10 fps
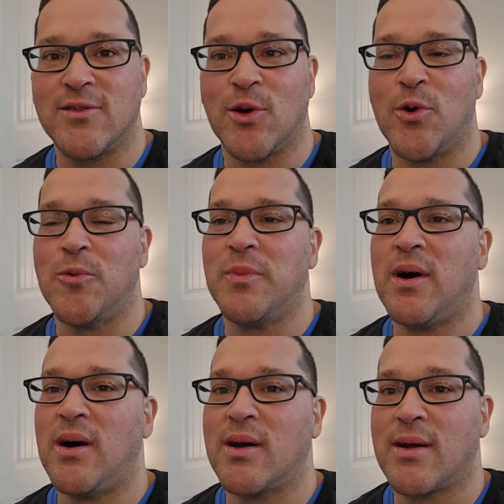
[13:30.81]

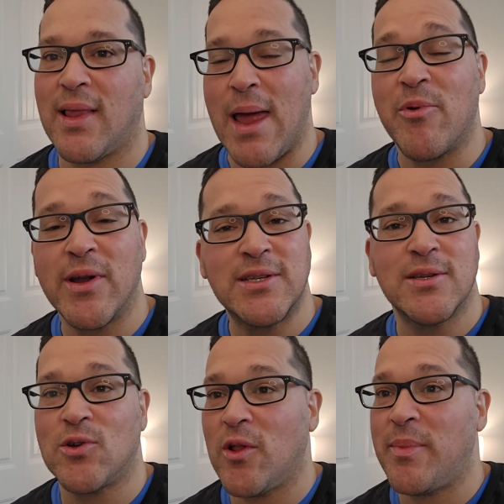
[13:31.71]
So collaboration
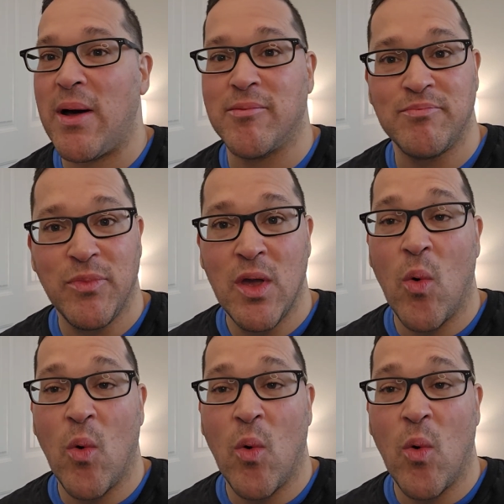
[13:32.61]
is all about